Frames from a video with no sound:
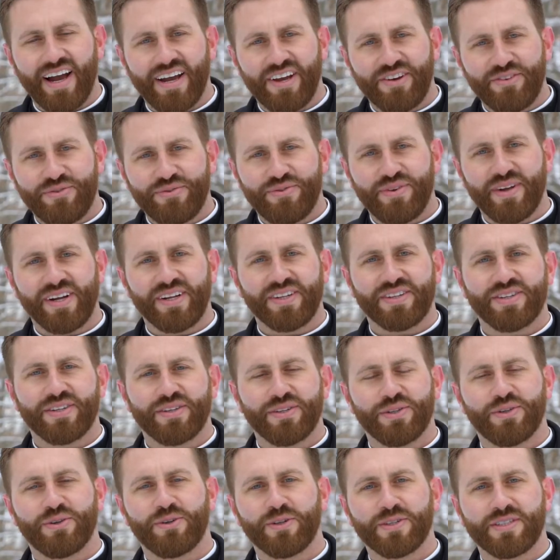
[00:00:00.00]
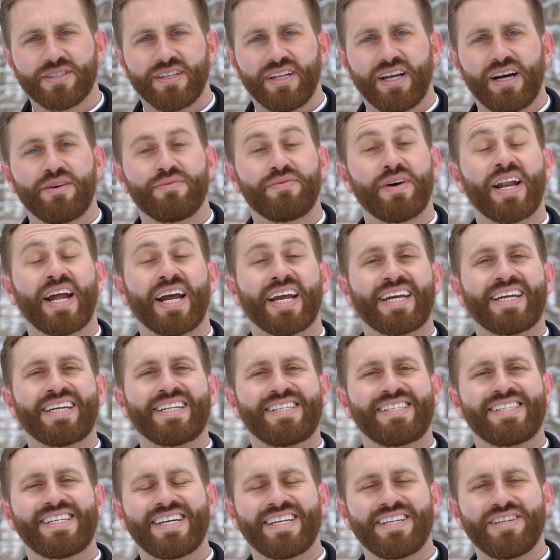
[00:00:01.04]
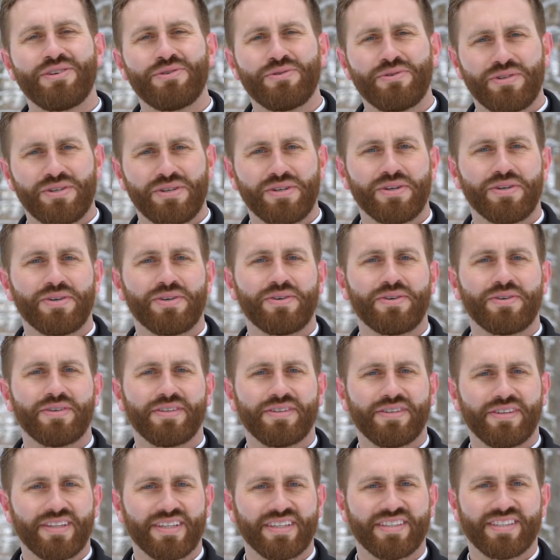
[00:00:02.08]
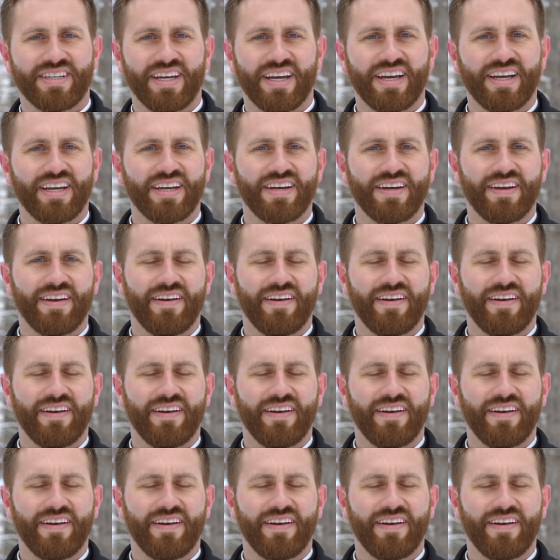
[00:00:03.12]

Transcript: I have felt the Lord's love, and I continue to to this day.